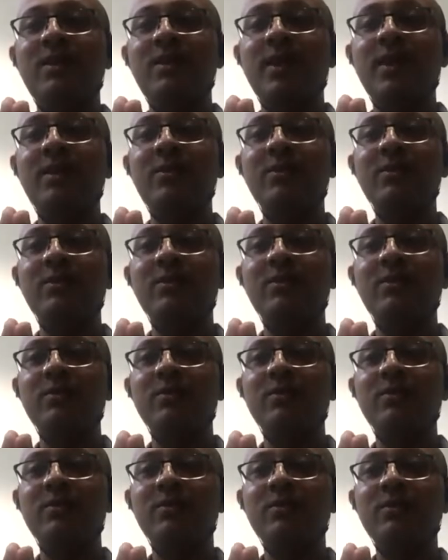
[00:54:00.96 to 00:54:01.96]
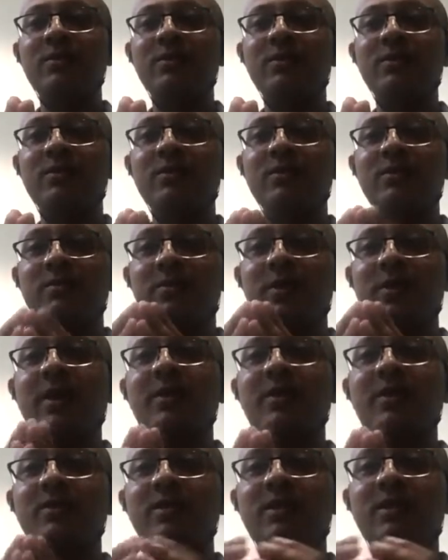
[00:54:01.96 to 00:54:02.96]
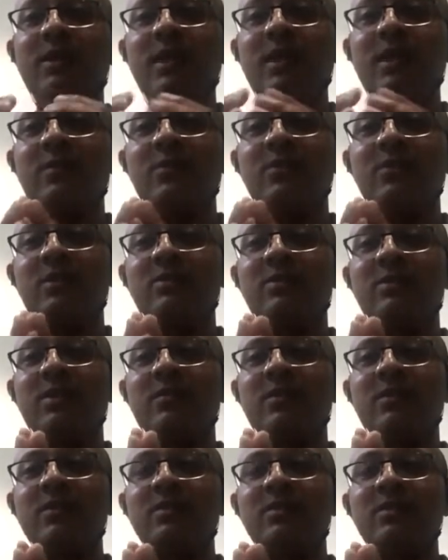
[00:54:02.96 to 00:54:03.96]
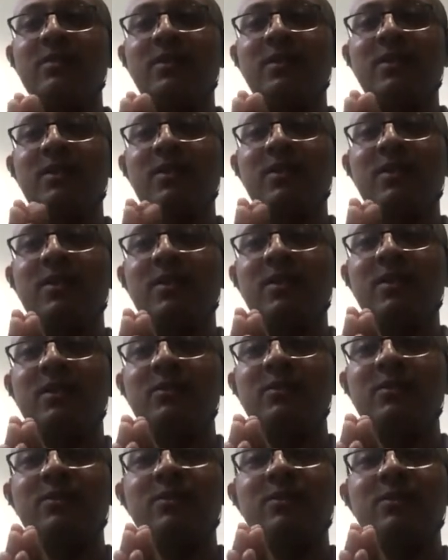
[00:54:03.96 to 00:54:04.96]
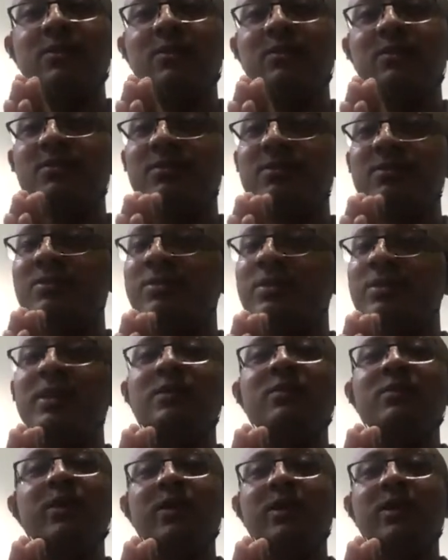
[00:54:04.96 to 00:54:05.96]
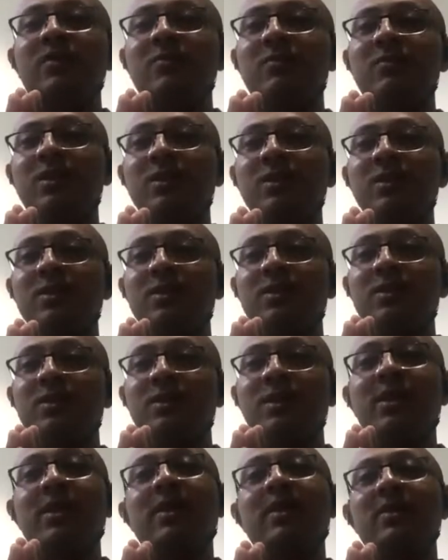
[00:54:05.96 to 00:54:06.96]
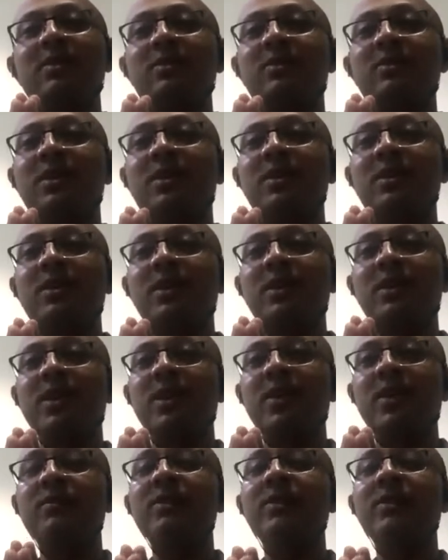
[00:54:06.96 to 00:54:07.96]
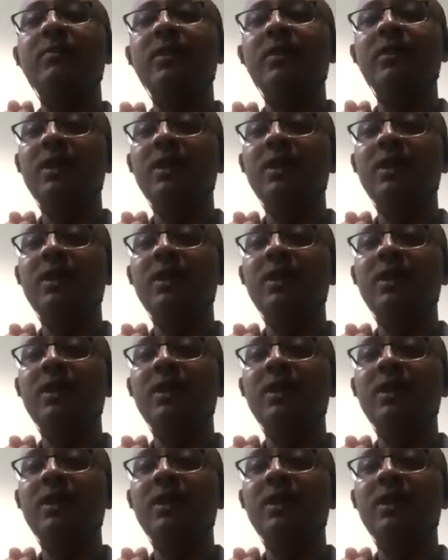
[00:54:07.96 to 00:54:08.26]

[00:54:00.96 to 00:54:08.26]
trying to practice little devotional service, so please forgive me. Hare Krishna. If there be